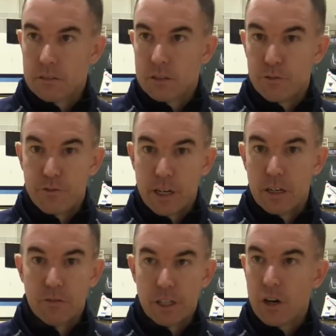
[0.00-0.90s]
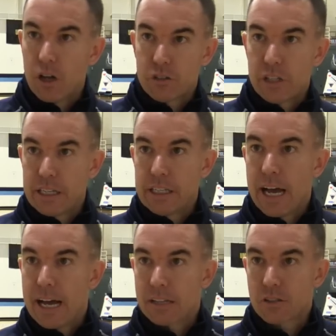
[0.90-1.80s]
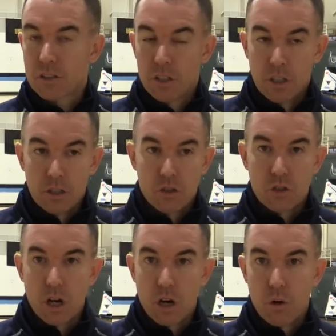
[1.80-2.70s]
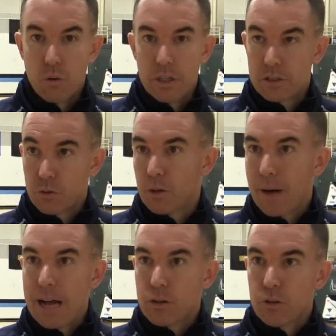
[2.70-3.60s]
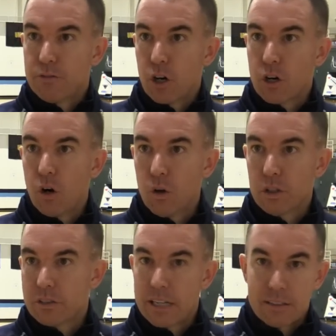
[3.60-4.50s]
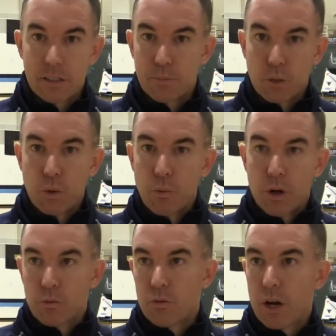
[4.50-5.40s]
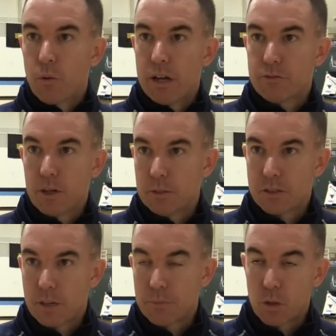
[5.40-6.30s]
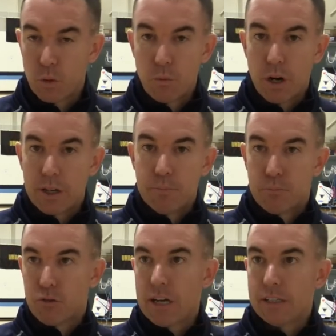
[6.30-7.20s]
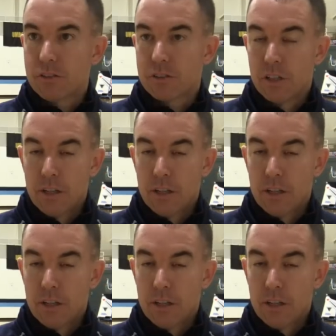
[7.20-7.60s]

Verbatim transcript: definitively all said yes. So it's a reminder of our goal. It's not something we want to run away from. It's something we want to embrace.